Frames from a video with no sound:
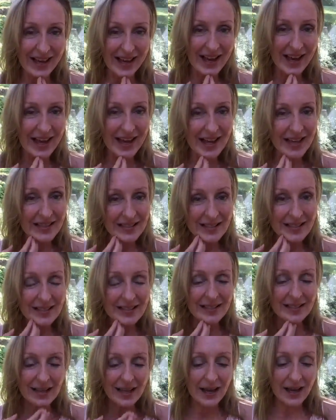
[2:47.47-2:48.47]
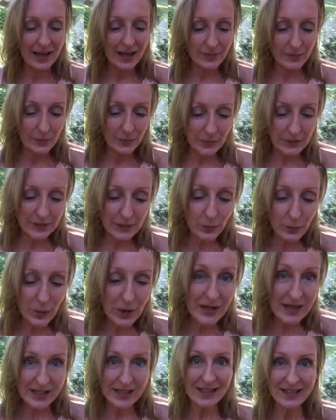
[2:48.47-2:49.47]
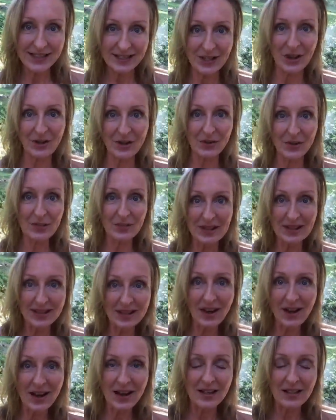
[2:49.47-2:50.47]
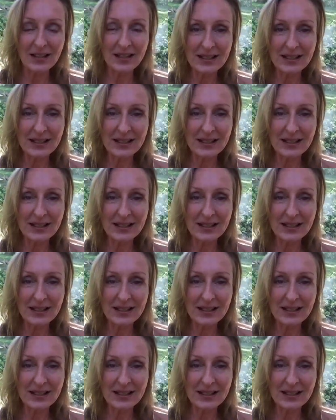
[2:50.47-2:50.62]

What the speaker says: And so what is Tantra Massage?